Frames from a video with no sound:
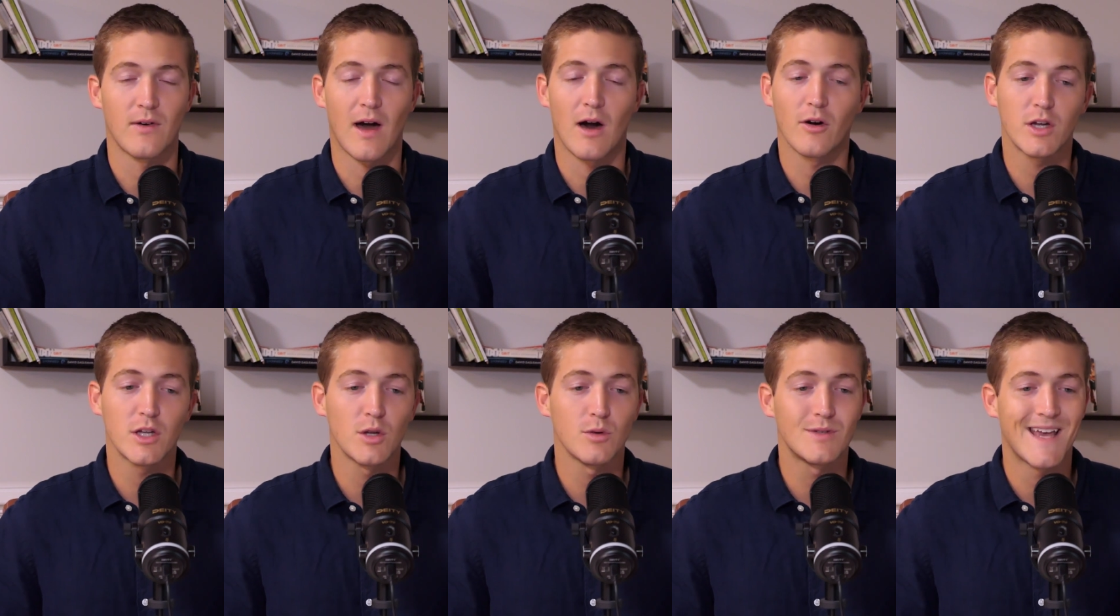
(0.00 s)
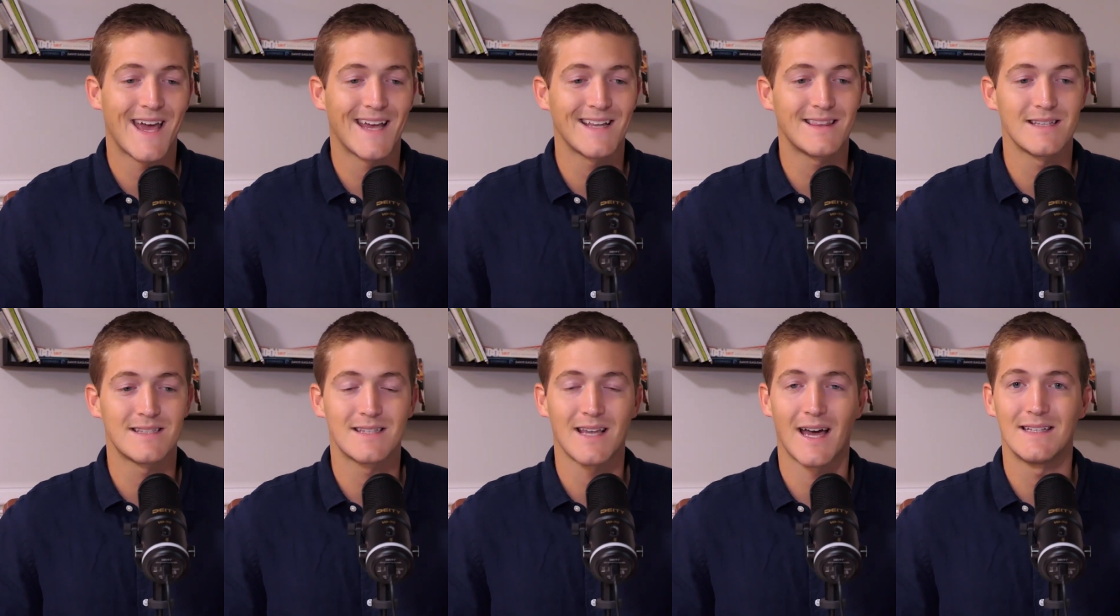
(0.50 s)
How can you take
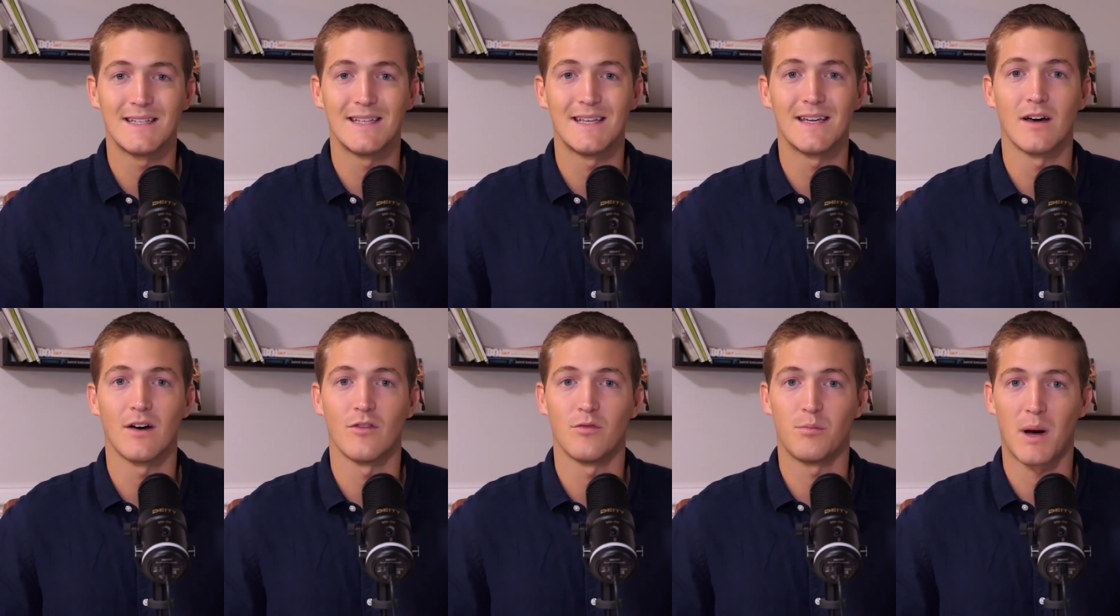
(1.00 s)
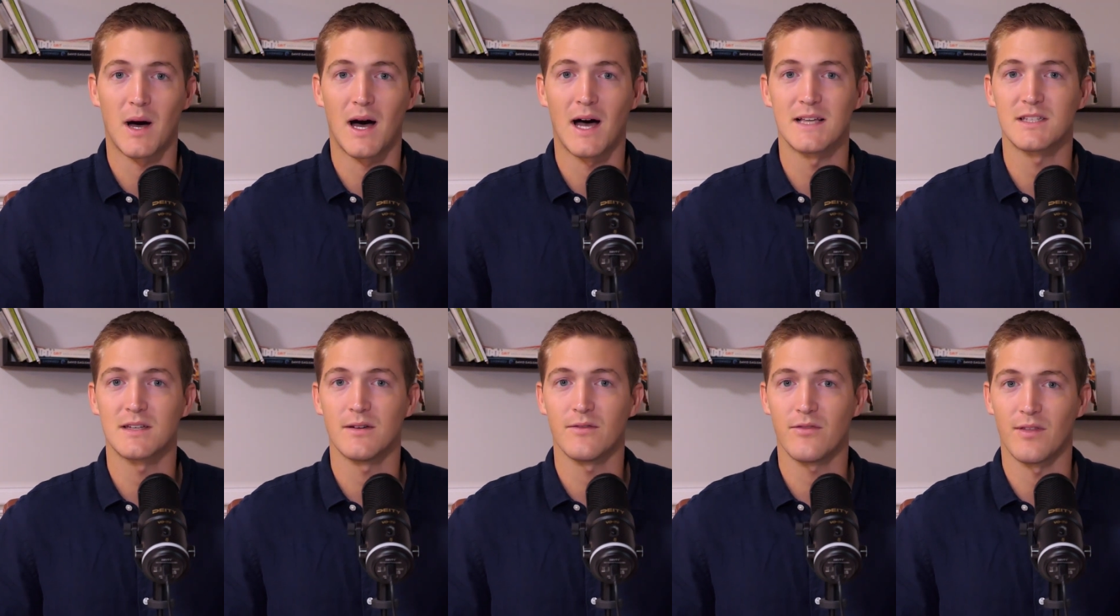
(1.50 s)
this idea of
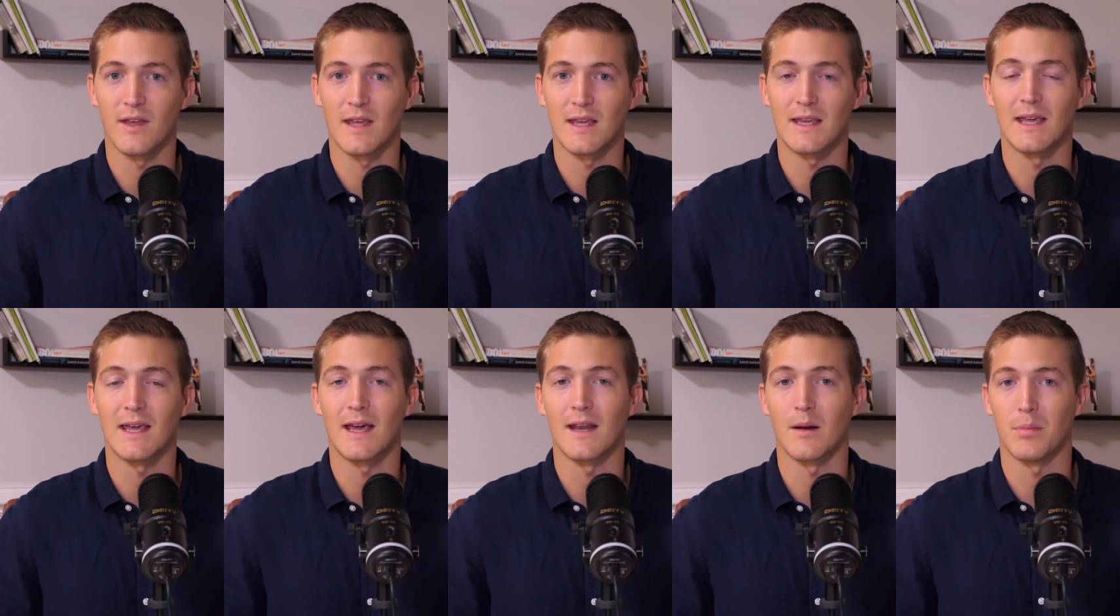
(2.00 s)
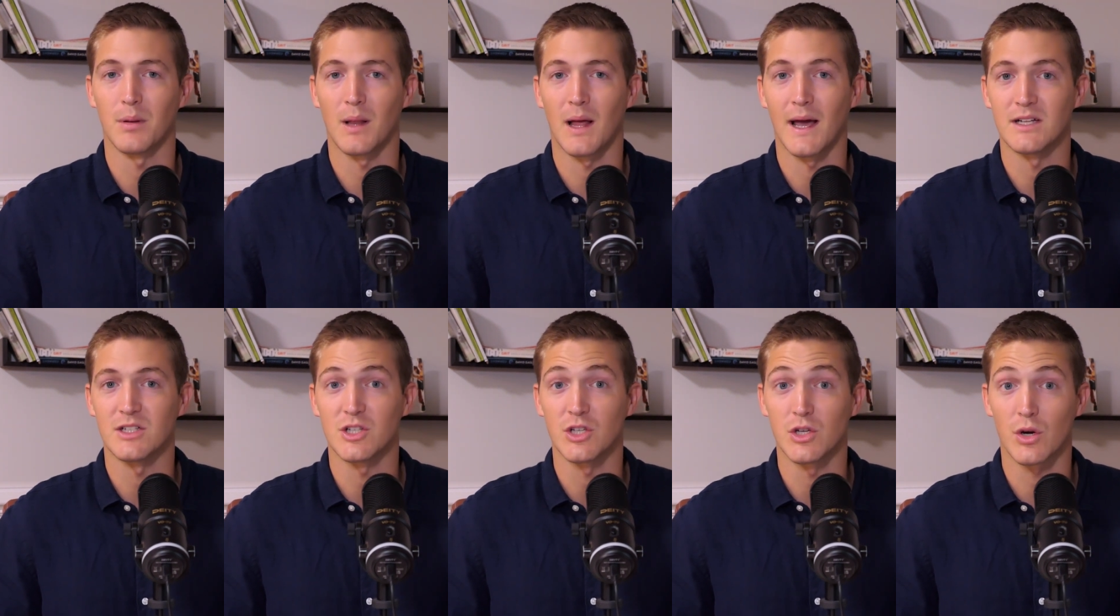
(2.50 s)
positive thinking and
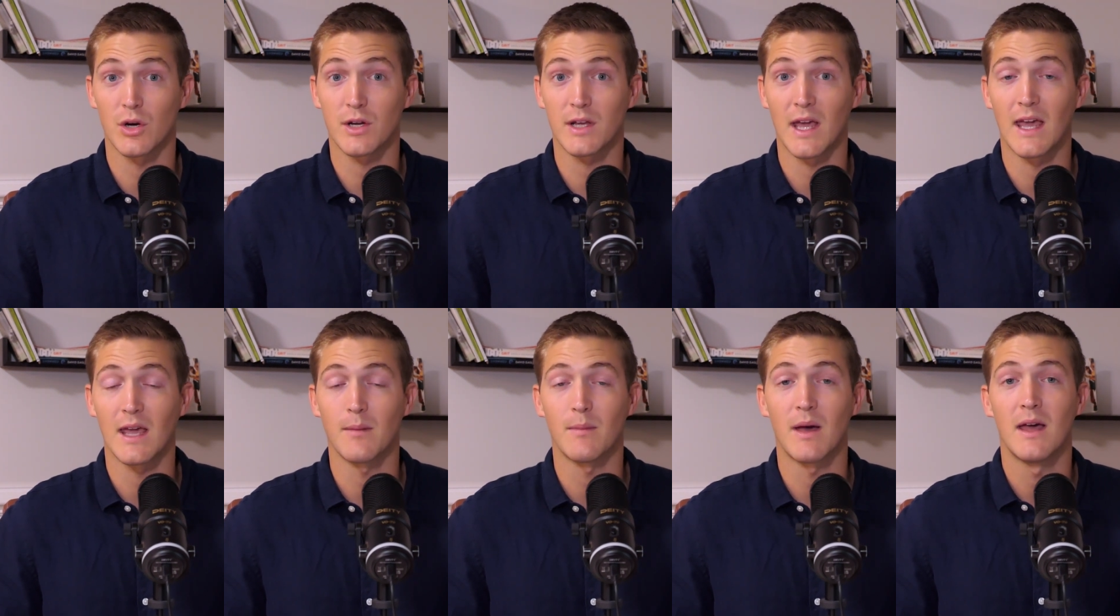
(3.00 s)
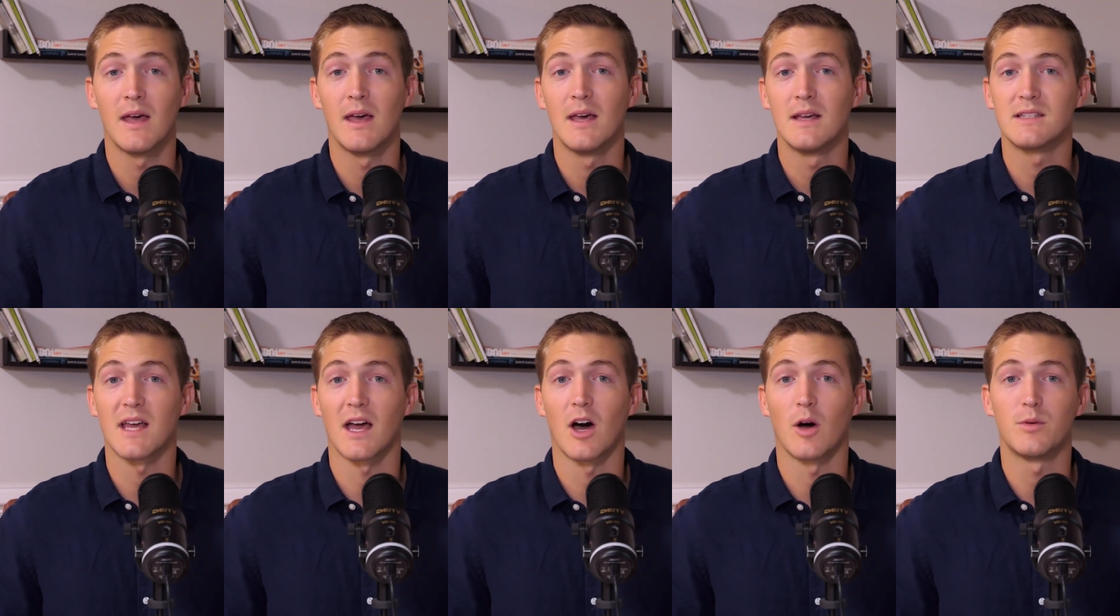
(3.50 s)
apply it to your game
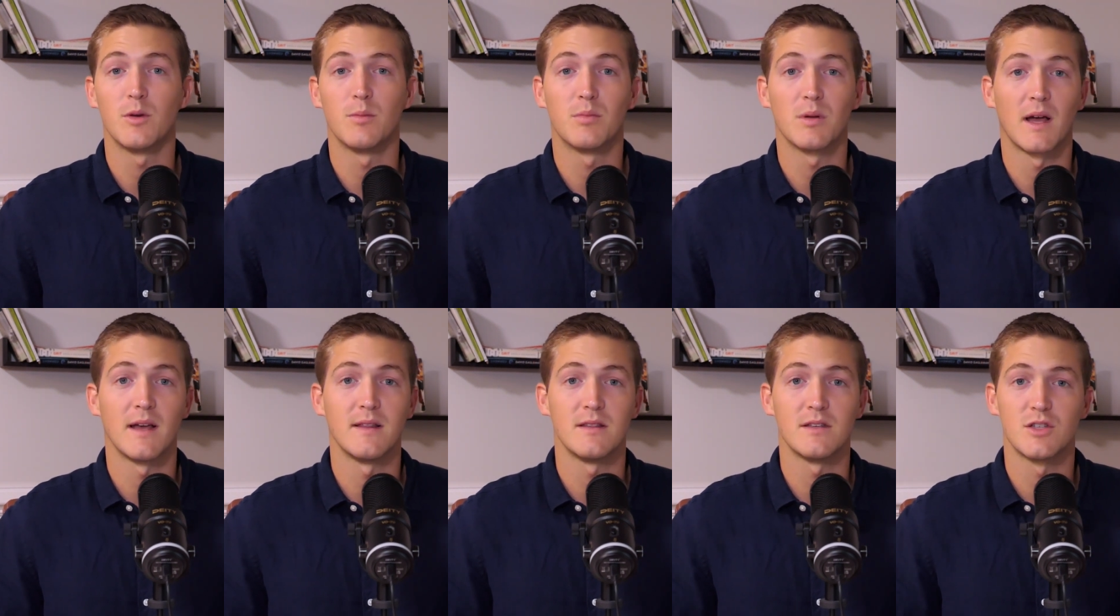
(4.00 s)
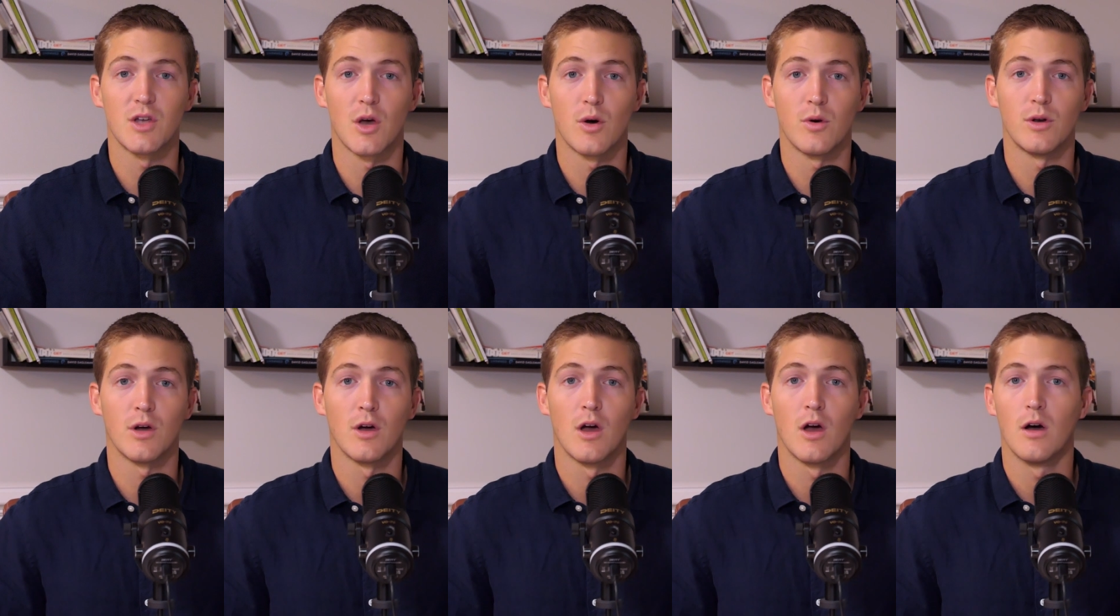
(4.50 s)
to help you play in the
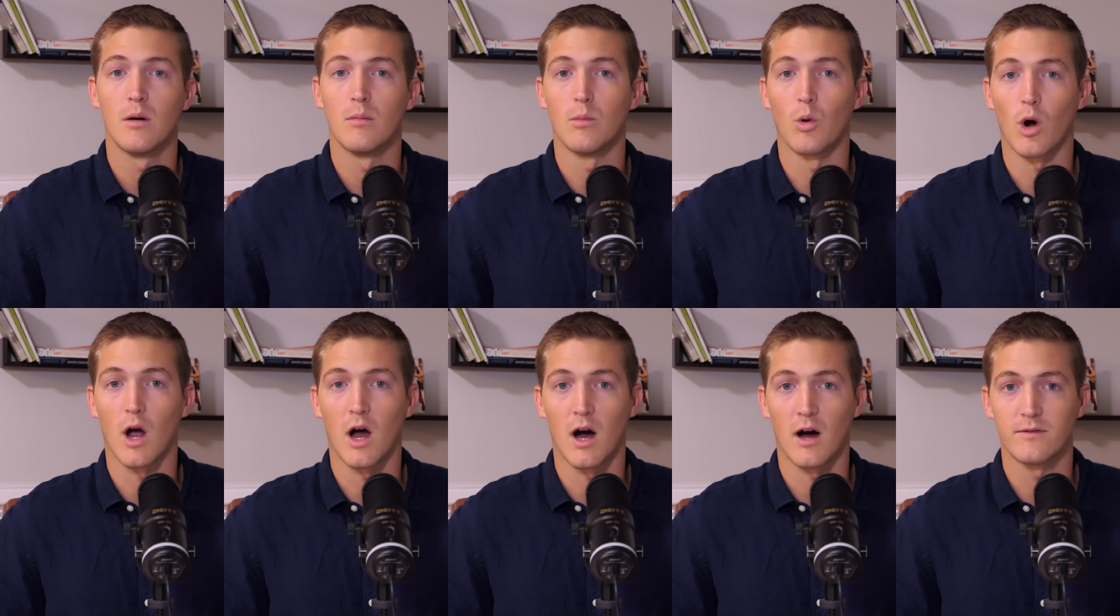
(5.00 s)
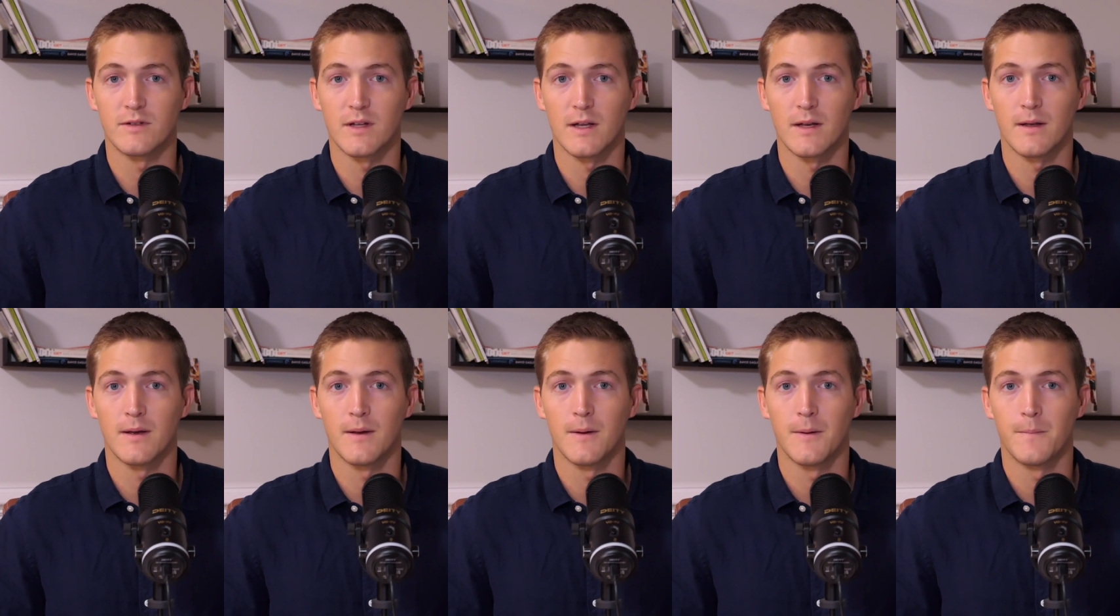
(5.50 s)
zone more often?